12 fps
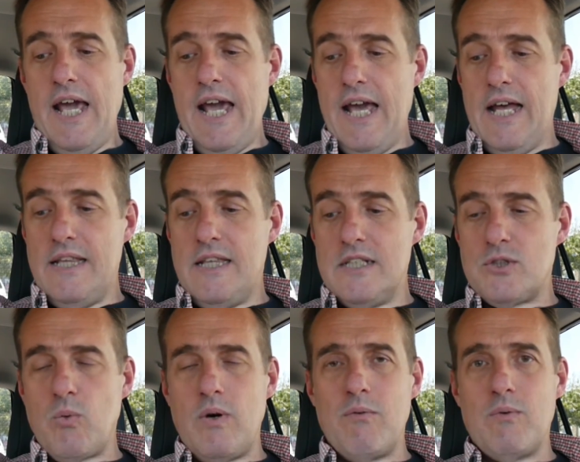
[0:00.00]
and
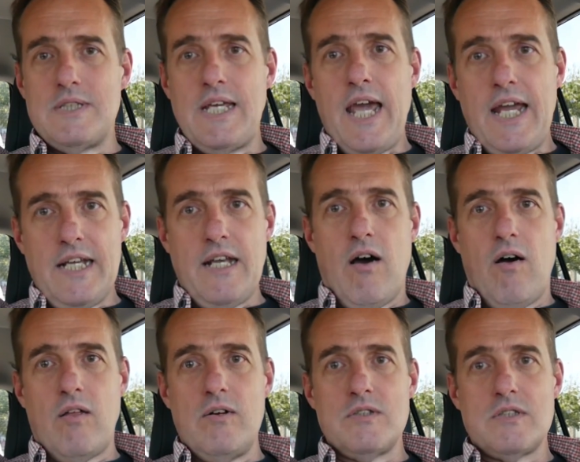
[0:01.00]
this one was
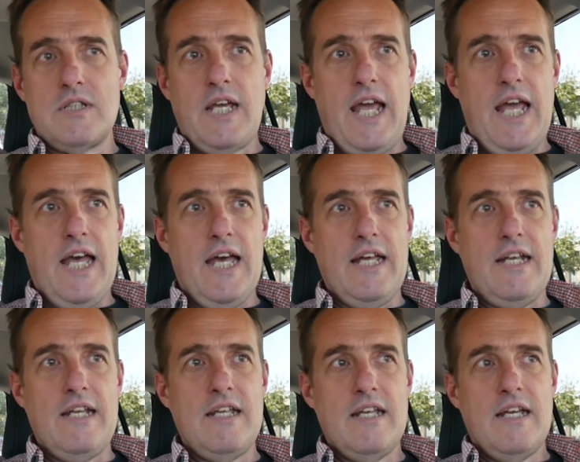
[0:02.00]
$8,
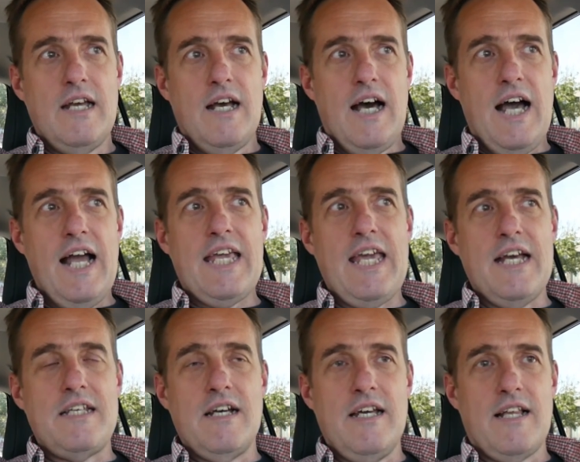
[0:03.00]
and I
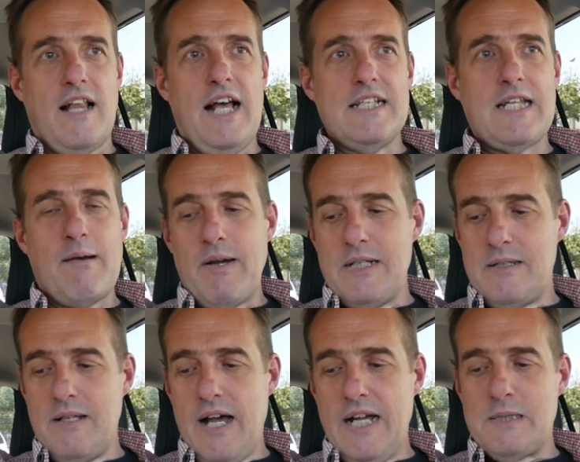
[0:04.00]
can't tell you the last time
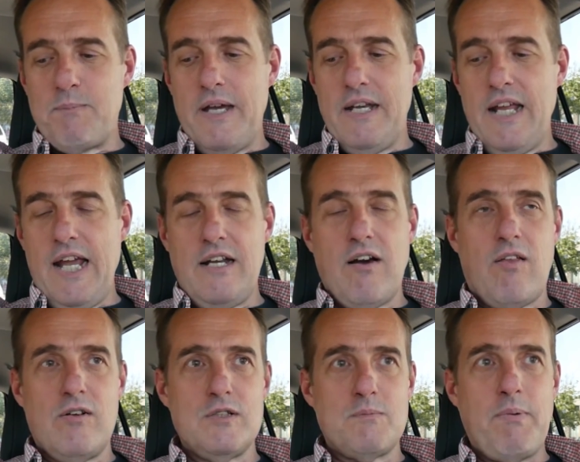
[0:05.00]
I spent
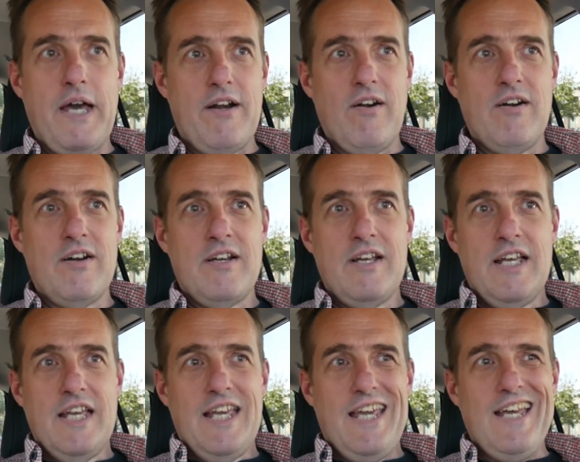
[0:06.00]
$8 better,
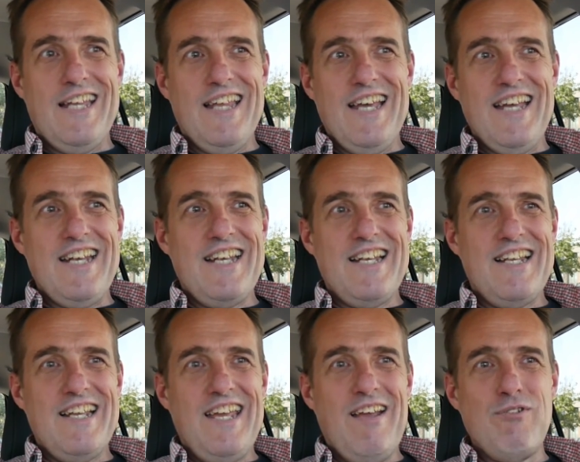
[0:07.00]
in that it